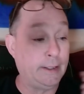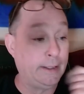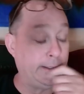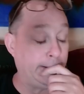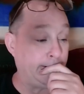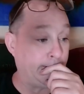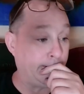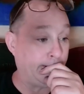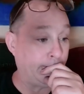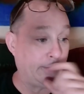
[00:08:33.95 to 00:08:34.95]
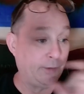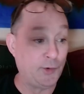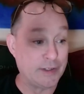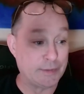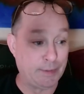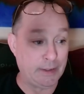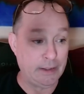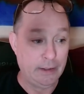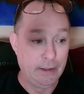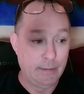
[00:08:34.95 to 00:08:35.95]
a little
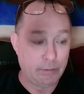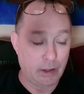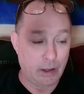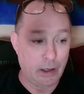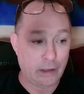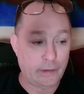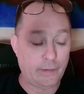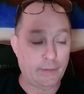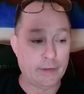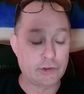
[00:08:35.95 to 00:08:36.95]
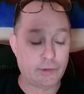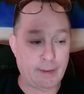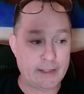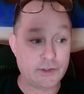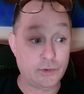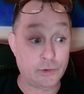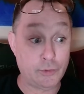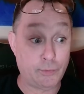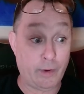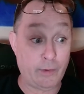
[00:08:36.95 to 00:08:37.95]
USB plug that terminates to a
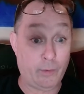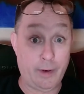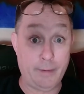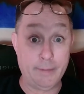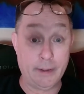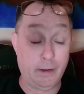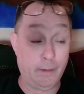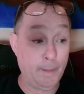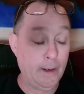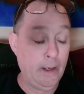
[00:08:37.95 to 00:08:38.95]
2.1 mil.